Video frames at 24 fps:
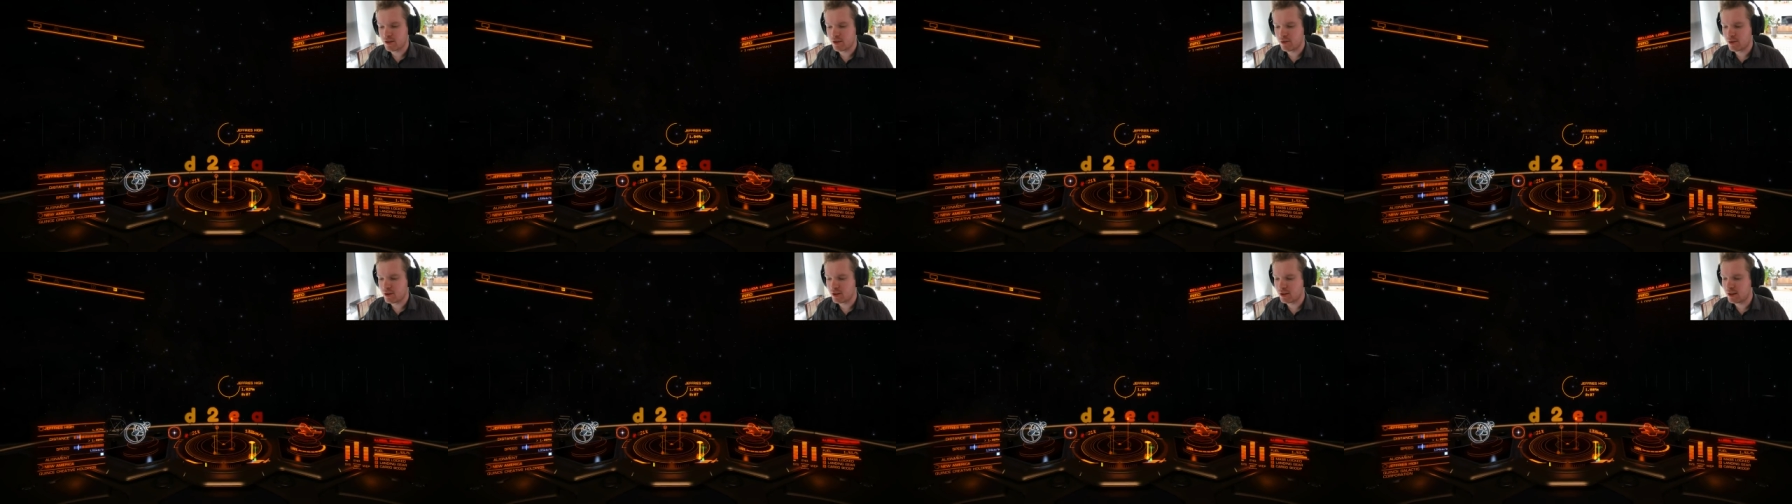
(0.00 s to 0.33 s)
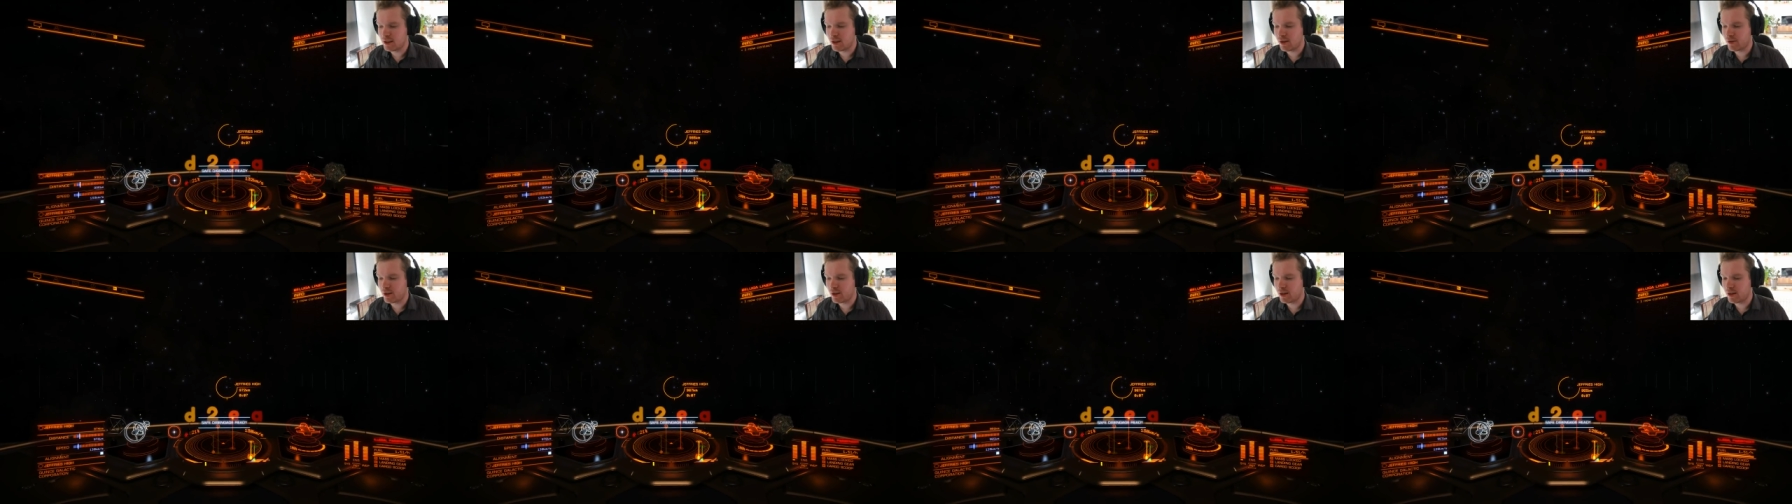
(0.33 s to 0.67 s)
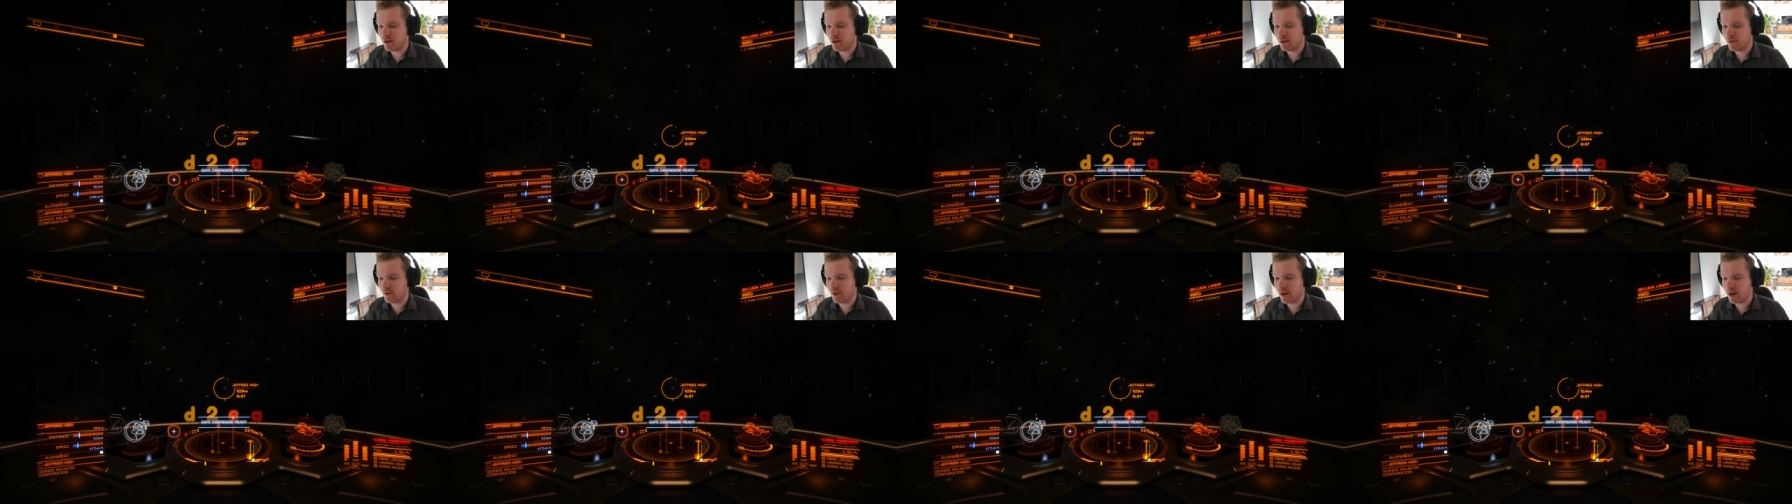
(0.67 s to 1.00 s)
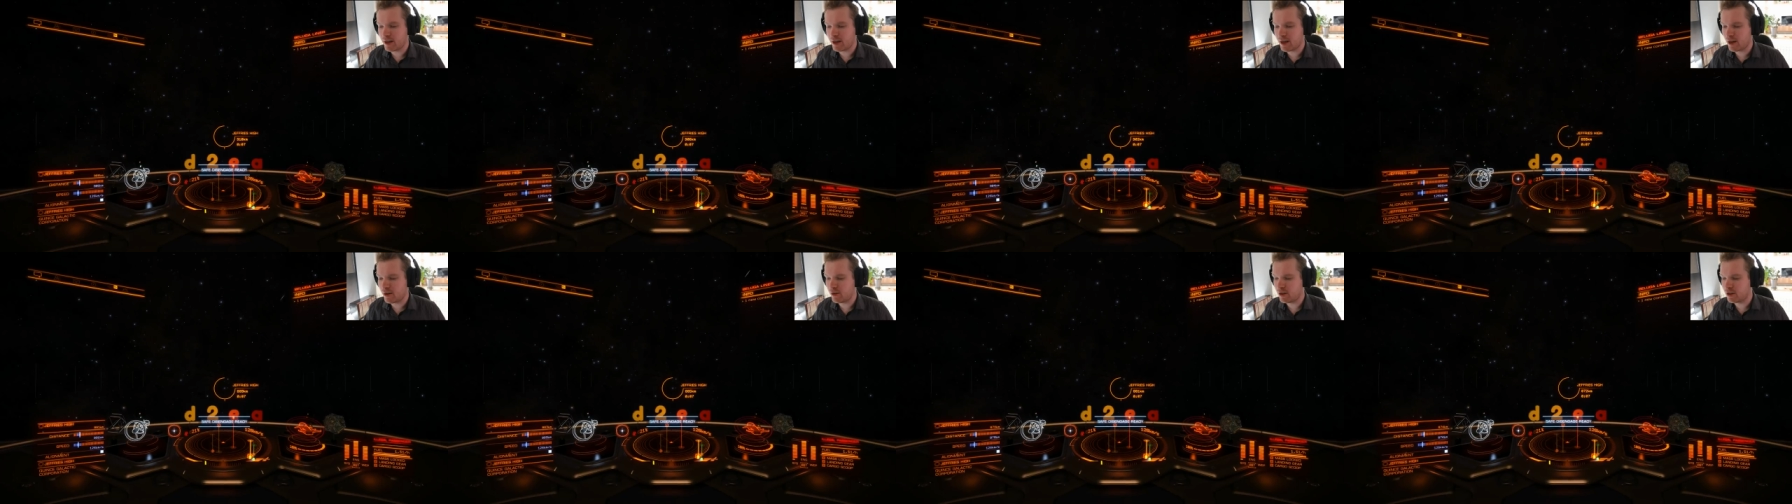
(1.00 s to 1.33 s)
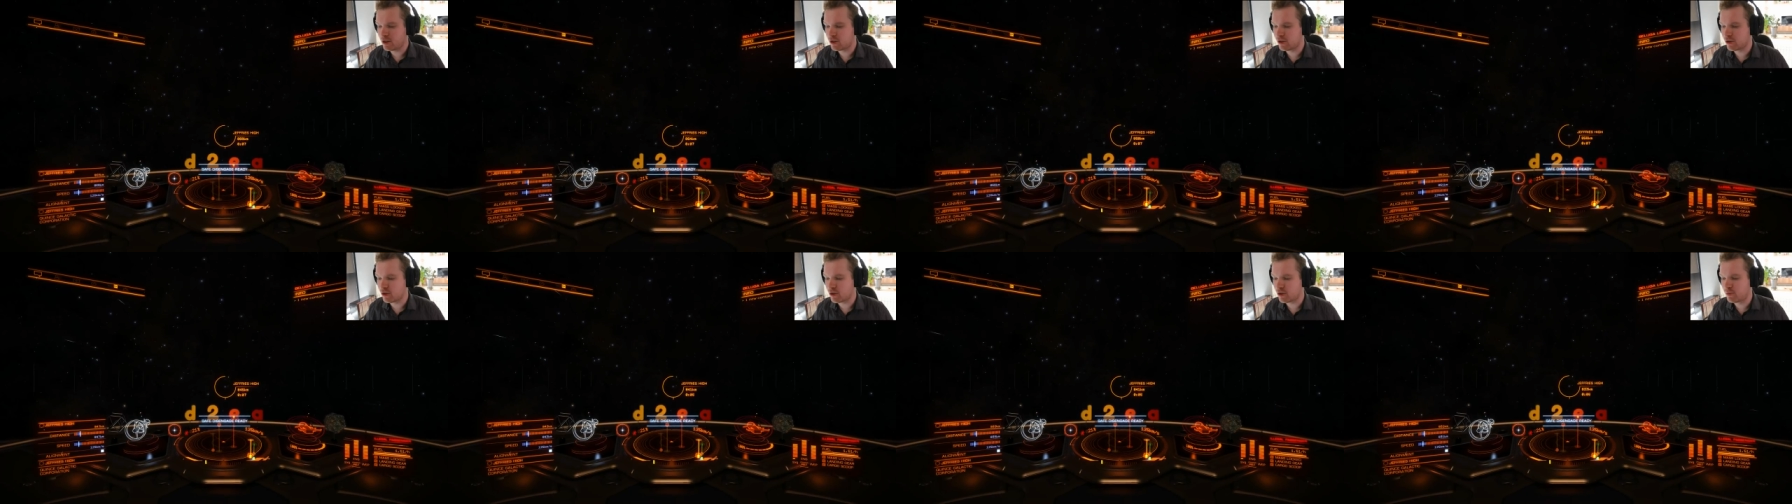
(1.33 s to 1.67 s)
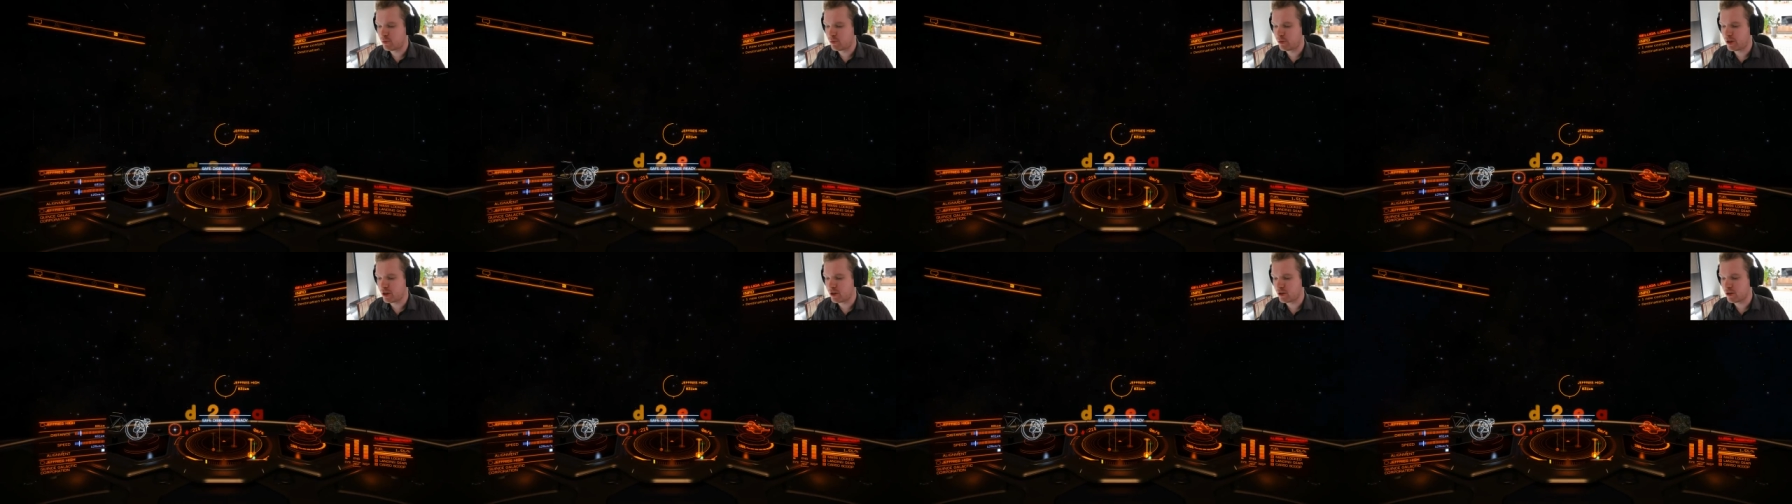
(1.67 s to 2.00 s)
So you can see down here, right now it looks
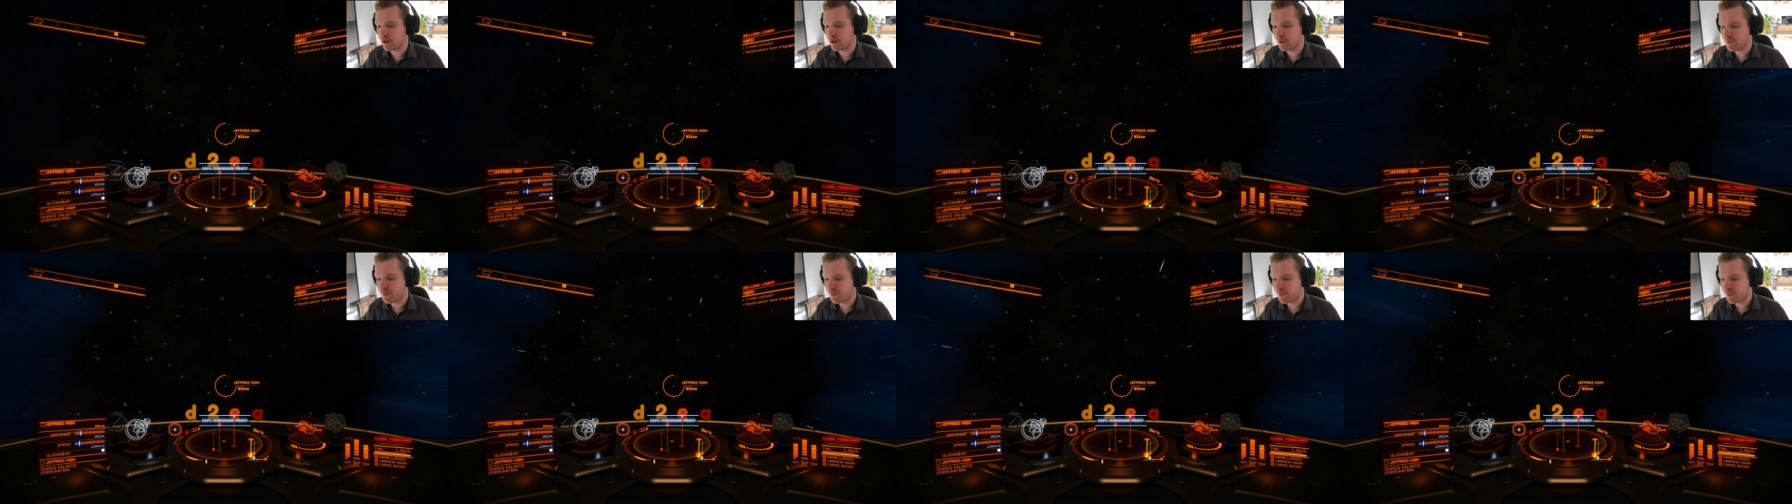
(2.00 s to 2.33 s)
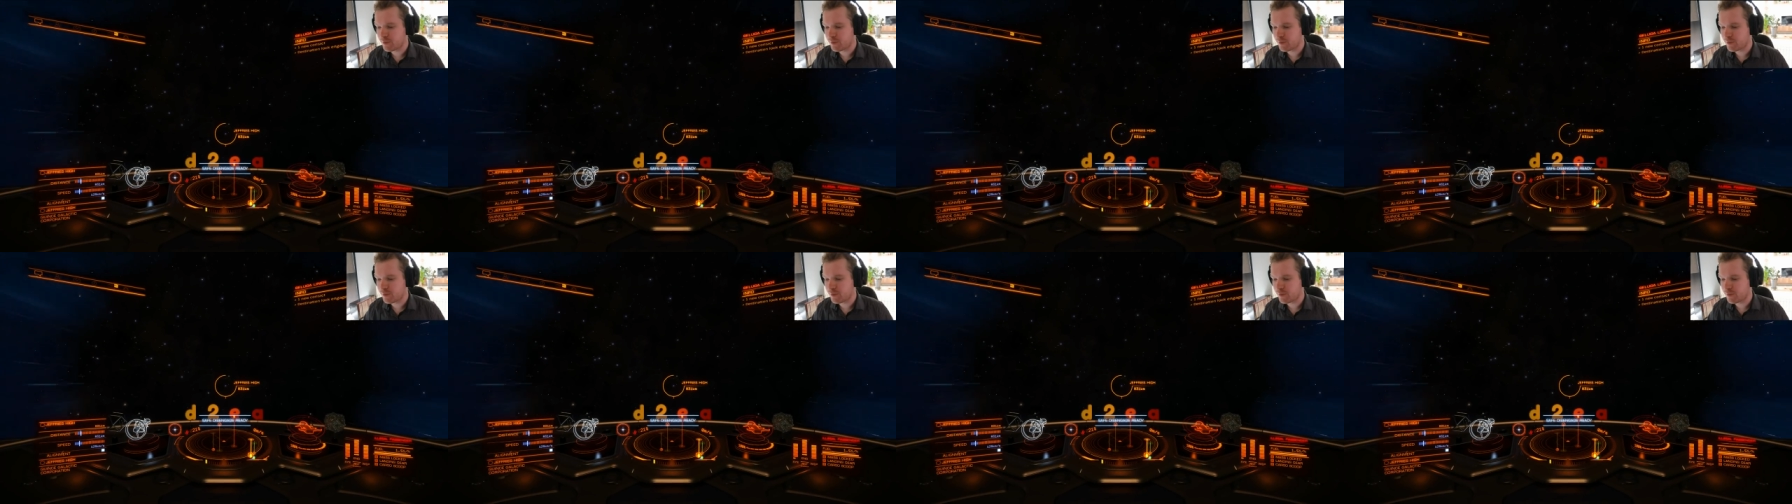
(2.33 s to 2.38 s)
pretty good